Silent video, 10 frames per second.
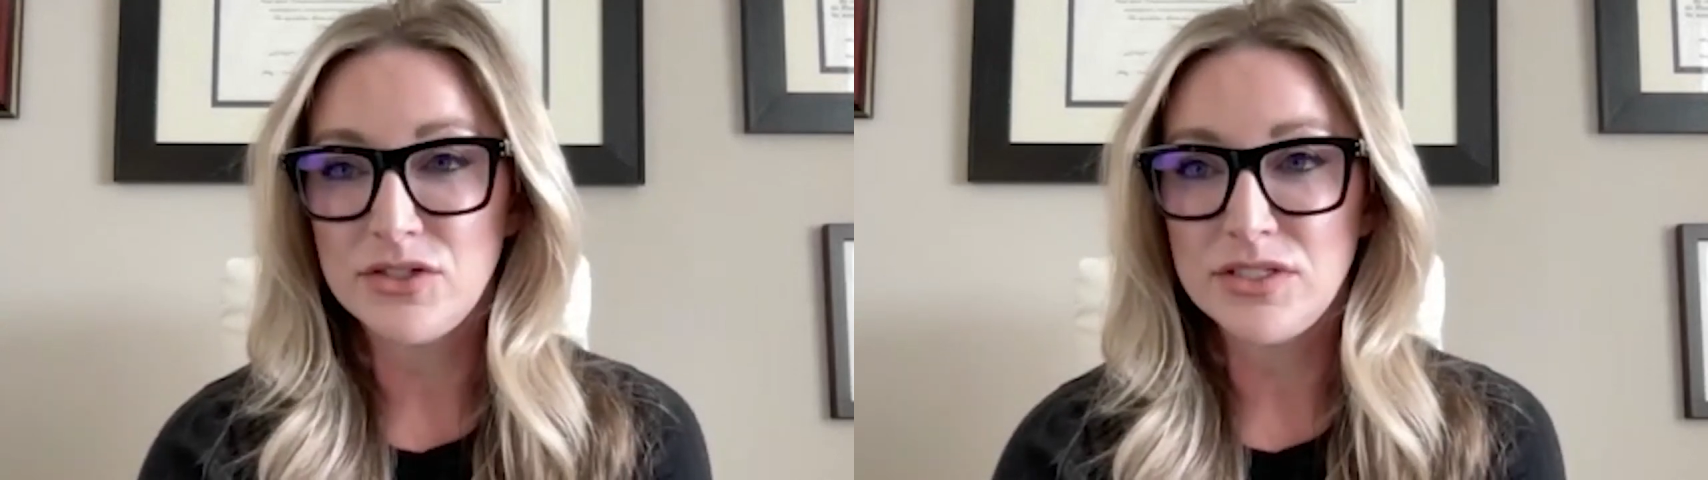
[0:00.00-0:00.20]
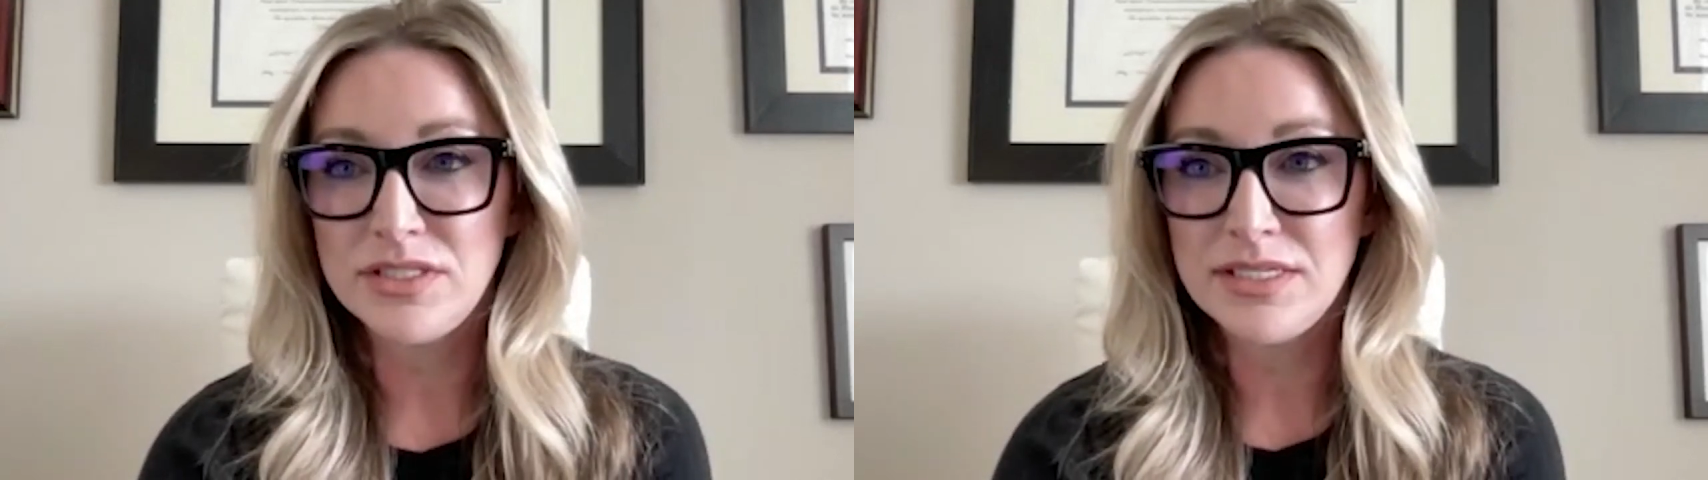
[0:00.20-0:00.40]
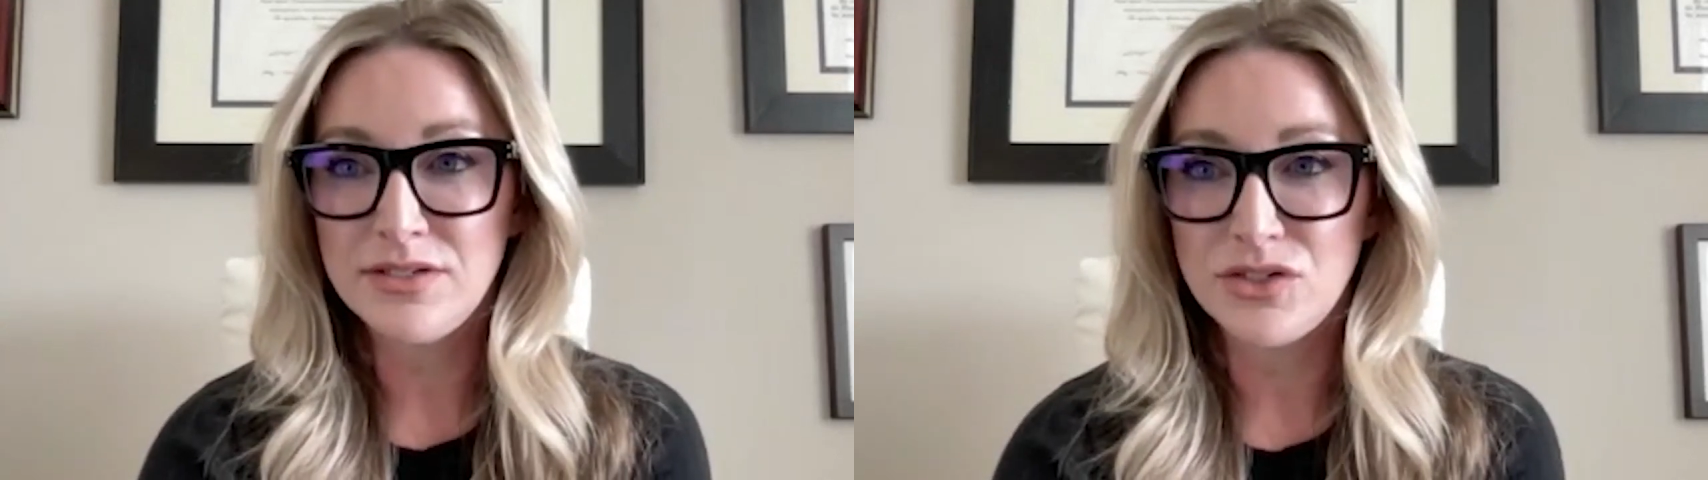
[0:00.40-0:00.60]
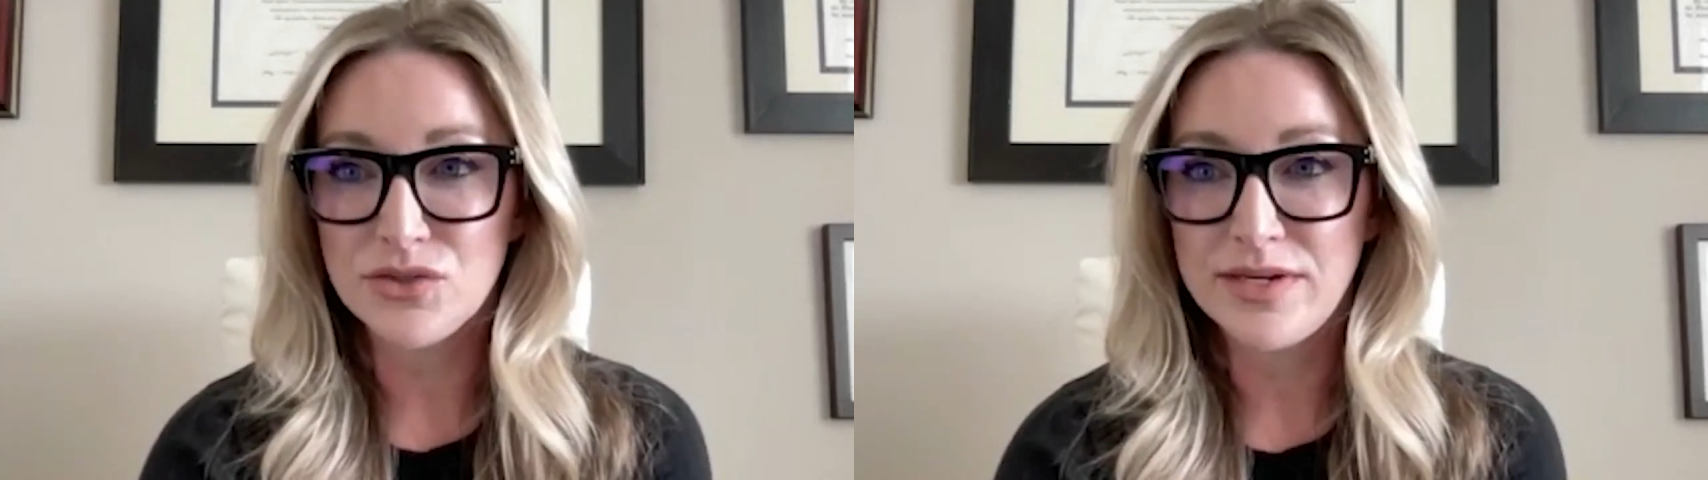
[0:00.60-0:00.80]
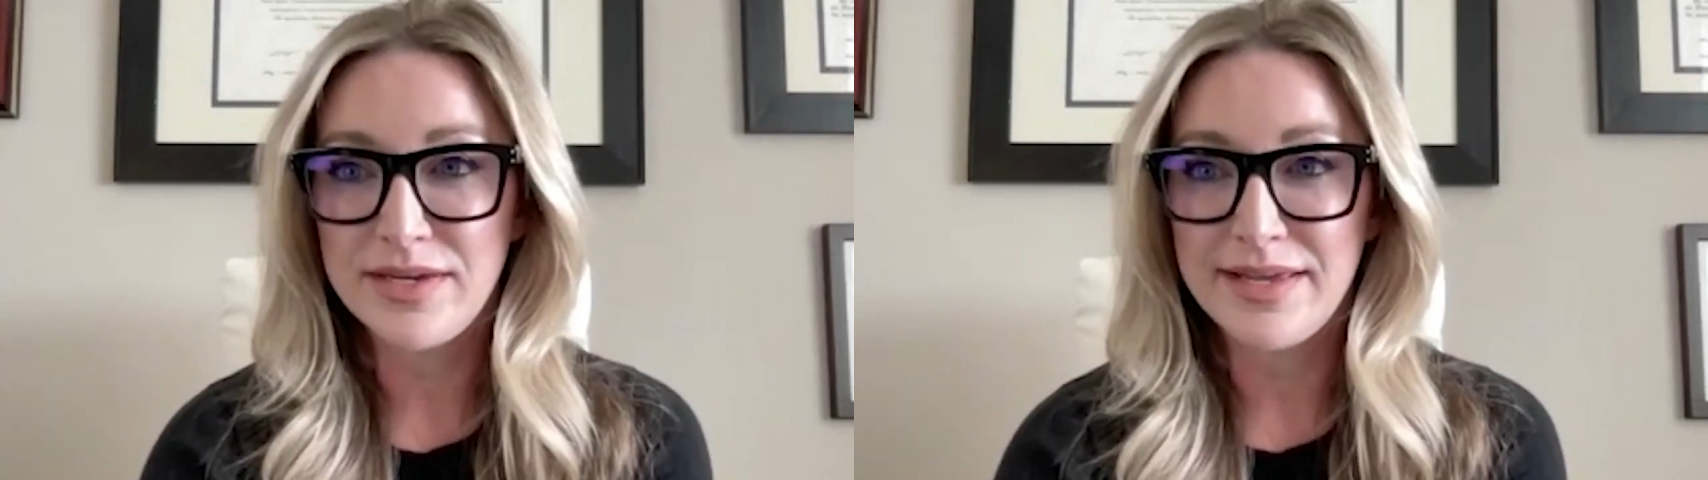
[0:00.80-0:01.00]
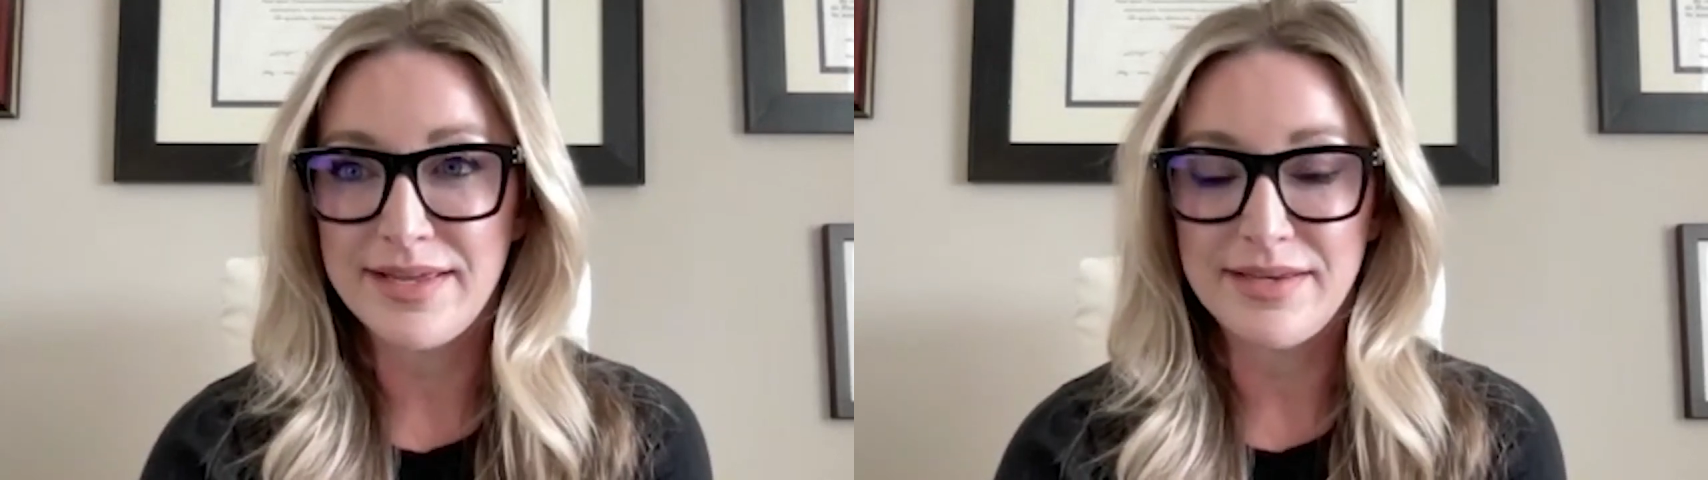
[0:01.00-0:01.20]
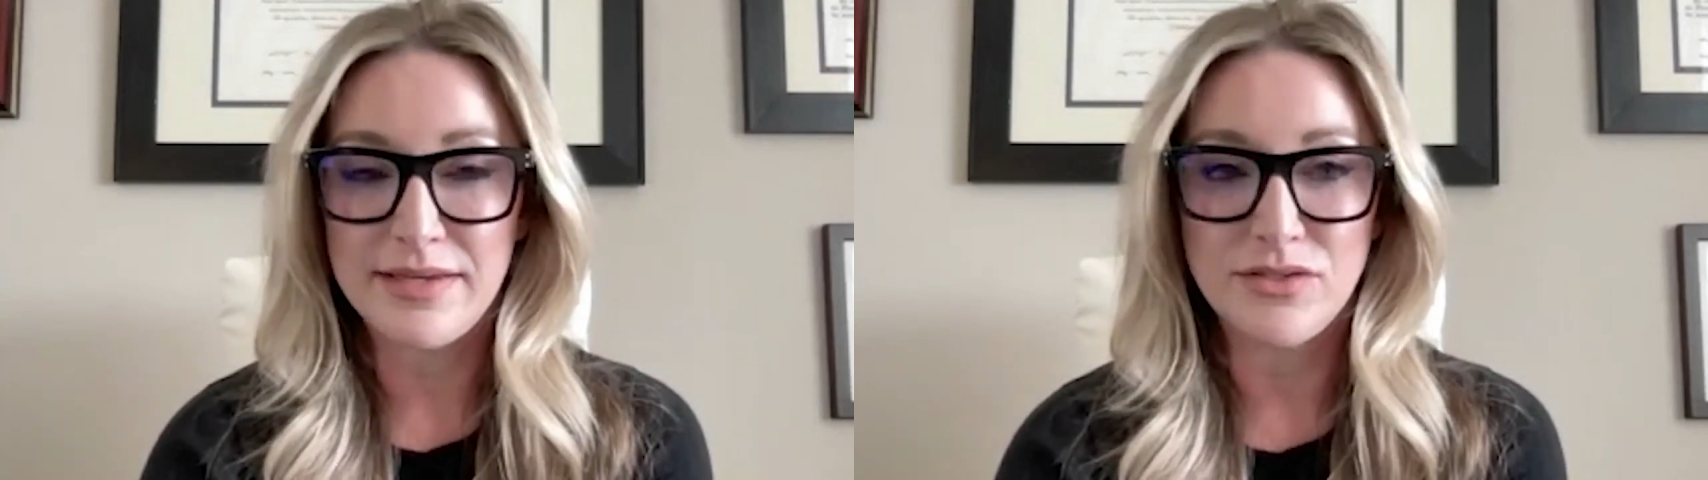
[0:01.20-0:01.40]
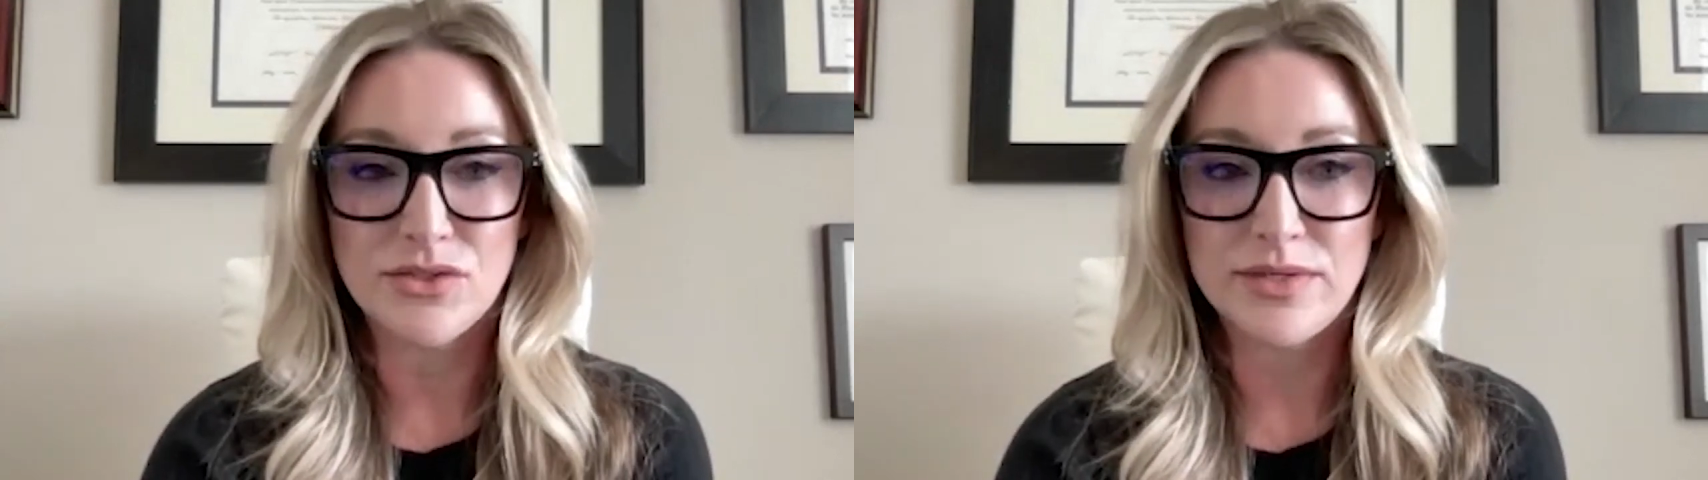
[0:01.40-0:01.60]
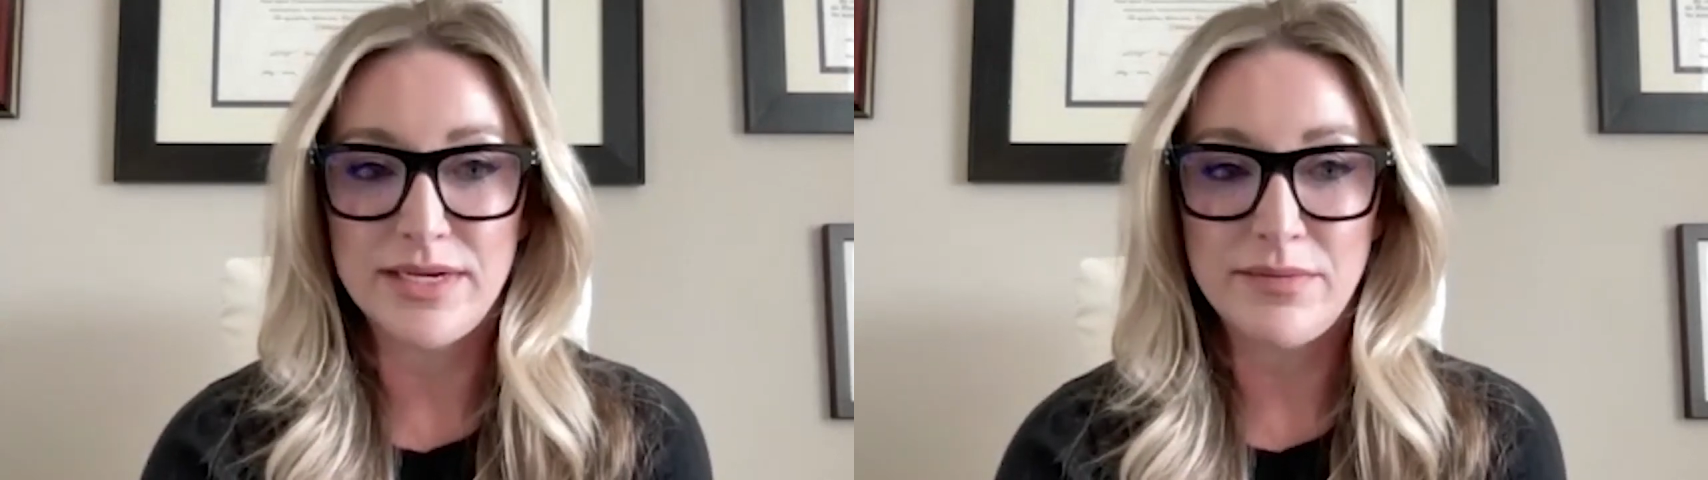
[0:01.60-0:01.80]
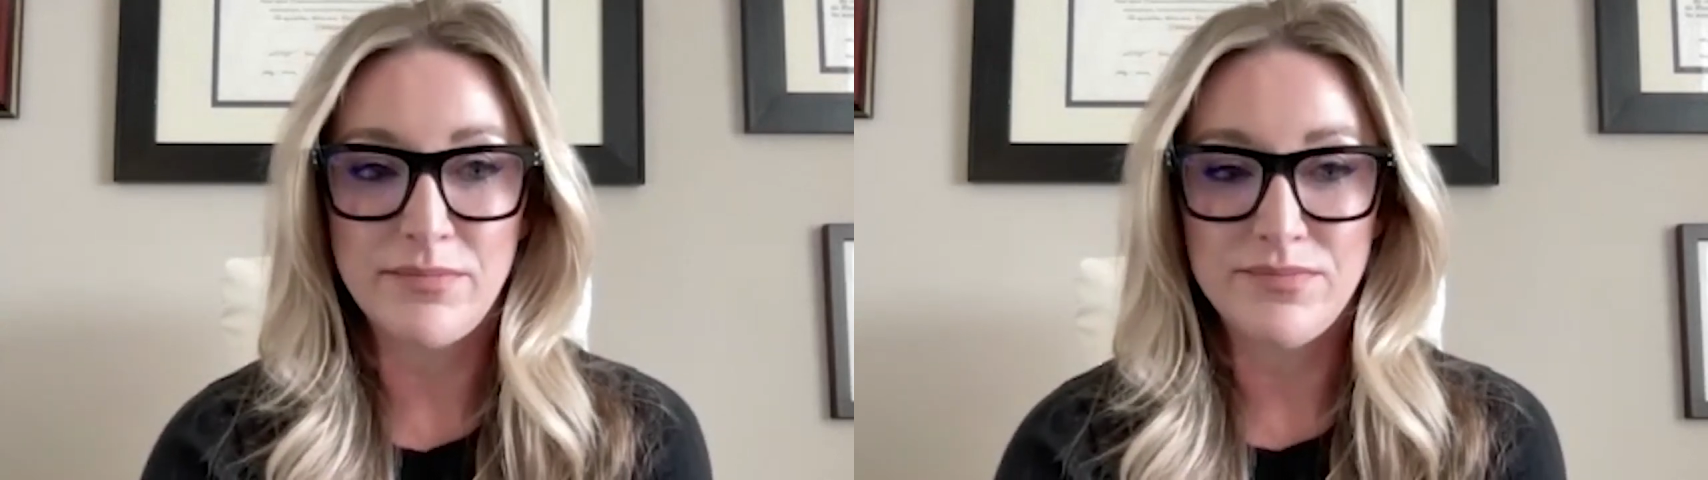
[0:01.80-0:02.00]
just to enjoy it,
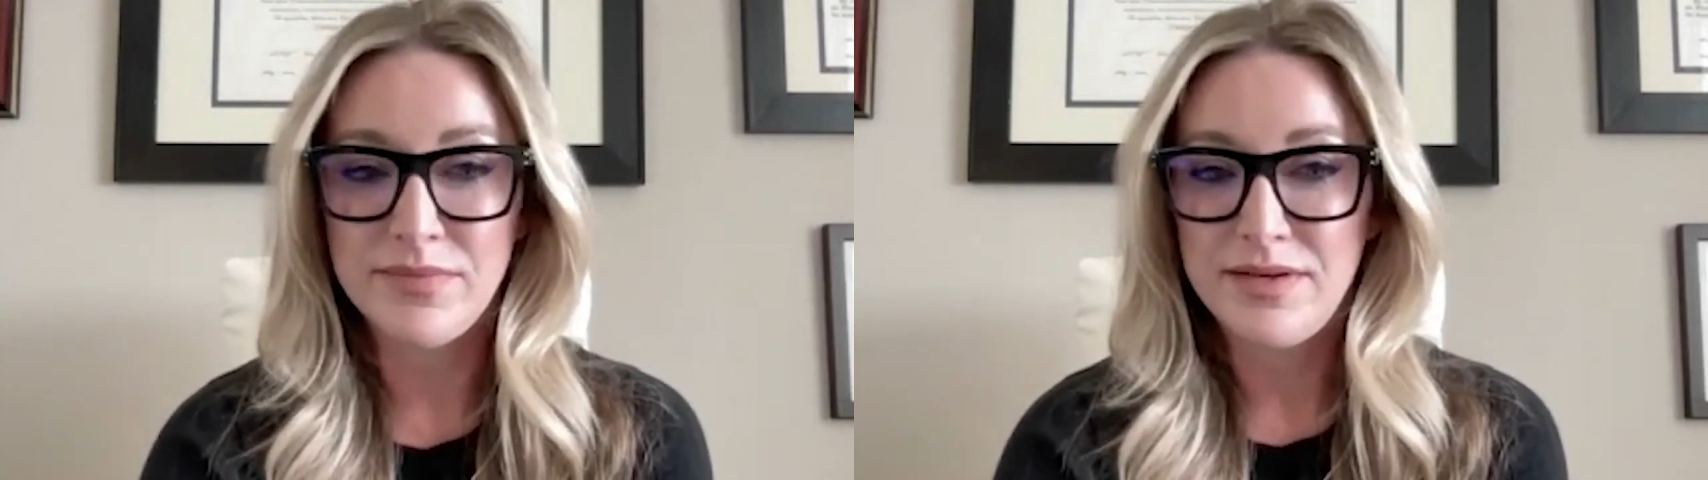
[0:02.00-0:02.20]
enjoy